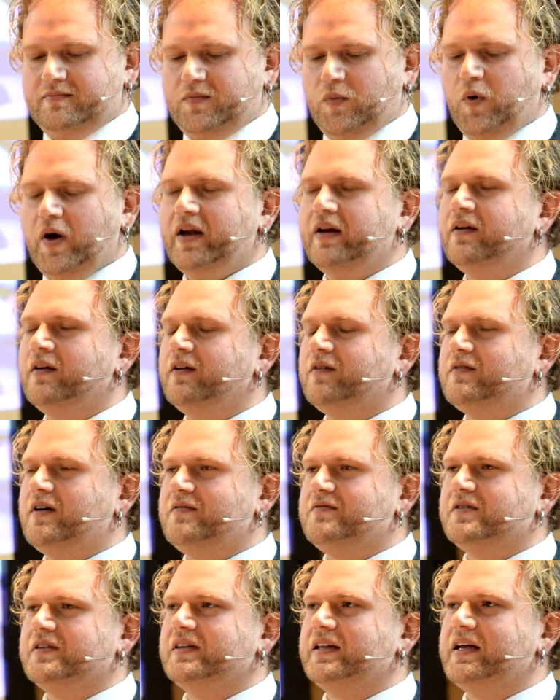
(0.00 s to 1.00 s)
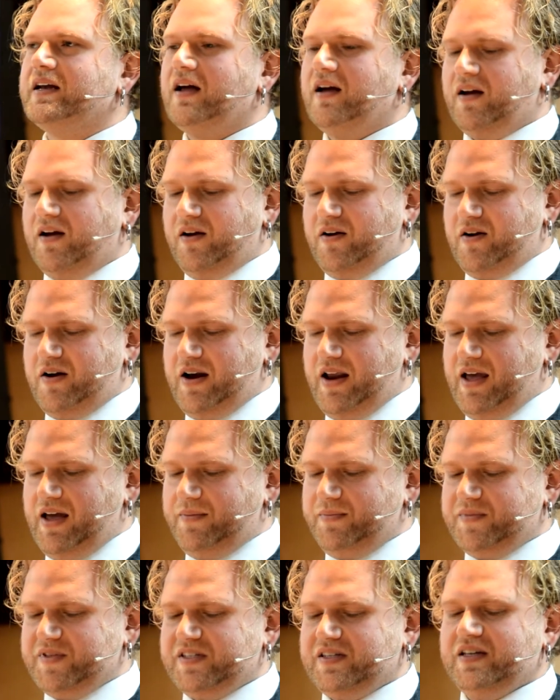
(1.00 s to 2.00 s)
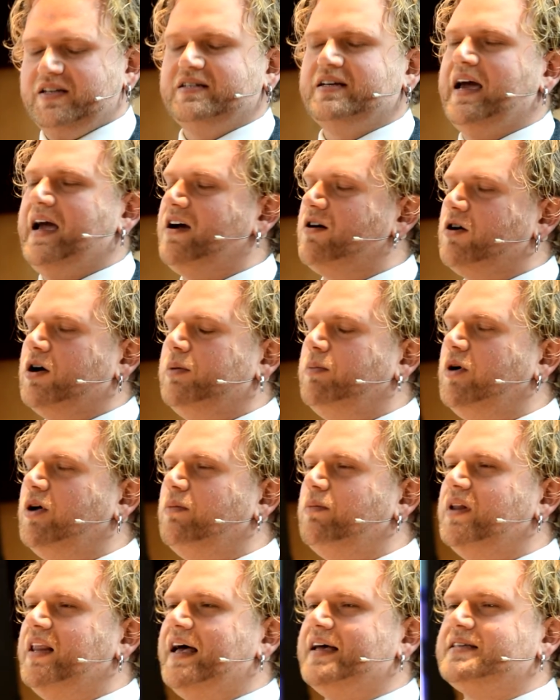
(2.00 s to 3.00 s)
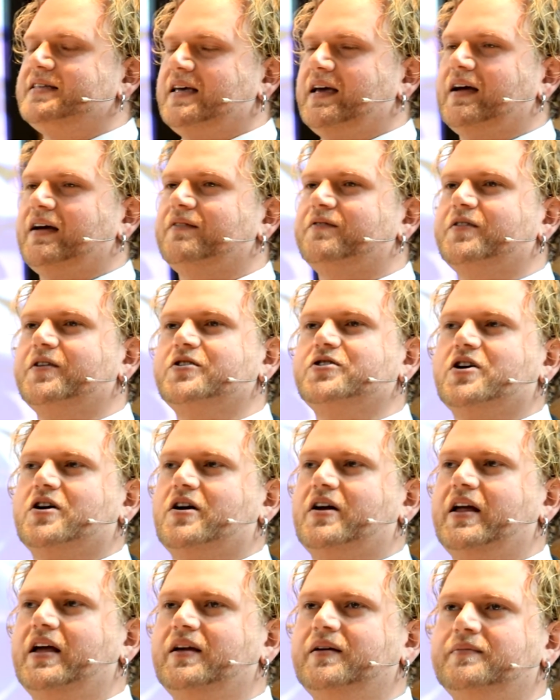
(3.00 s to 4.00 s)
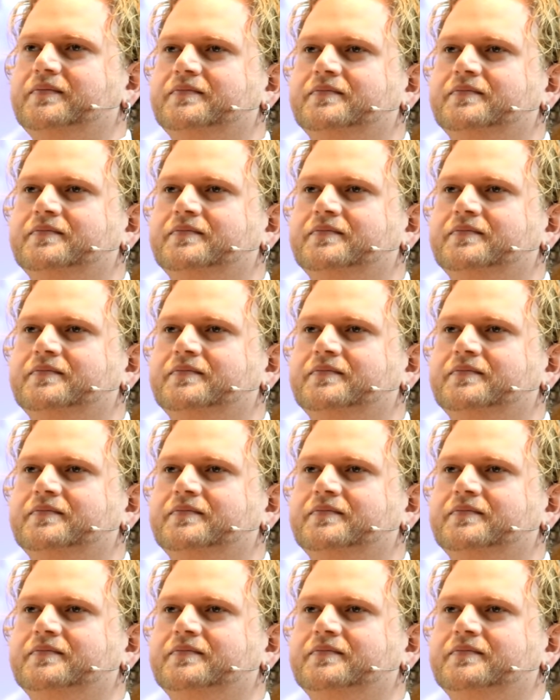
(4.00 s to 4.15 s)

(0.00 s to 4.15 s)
What Reverend Lynn Unger names the terrible blessing of the journey.